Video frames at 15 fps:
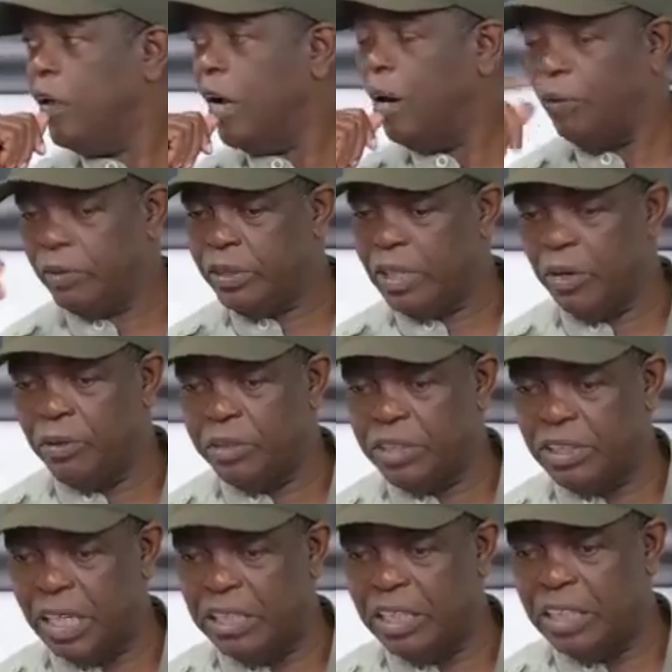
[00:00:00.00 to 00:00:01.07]
I
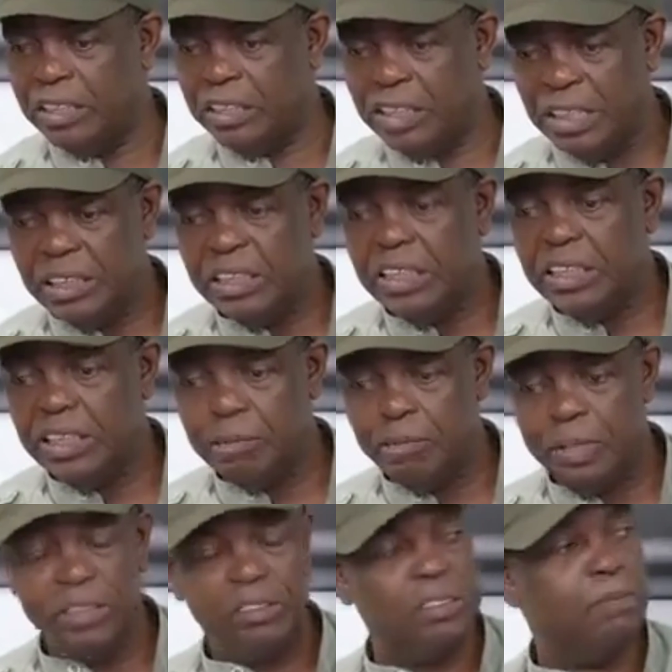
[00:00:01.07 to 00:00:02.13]
was under detention in the
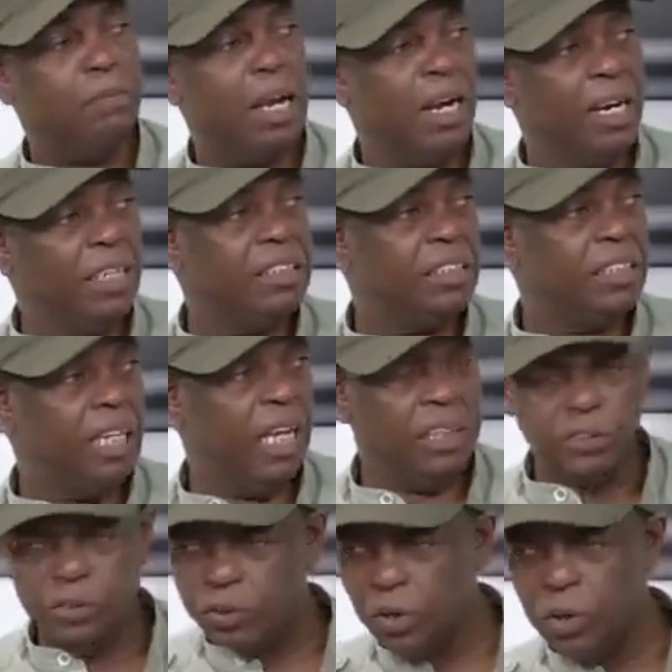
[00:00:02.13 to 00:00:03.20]
military barracks. I
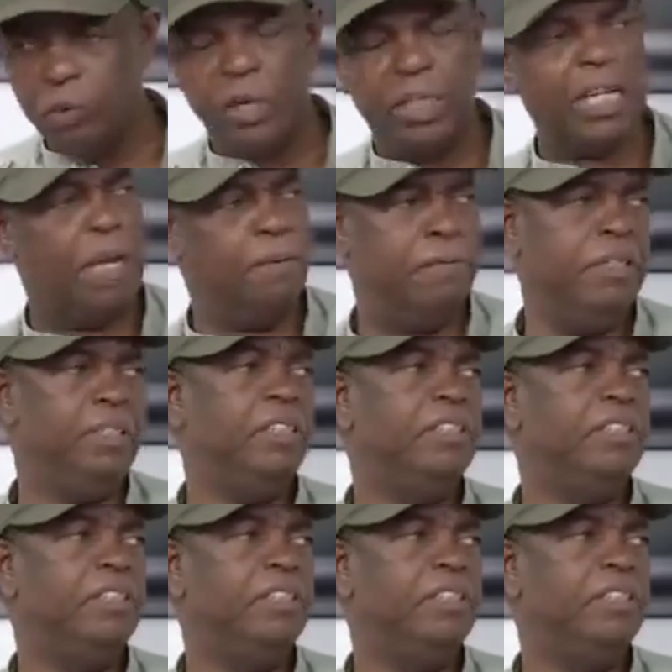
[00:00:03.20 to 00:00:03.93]
saw what happened.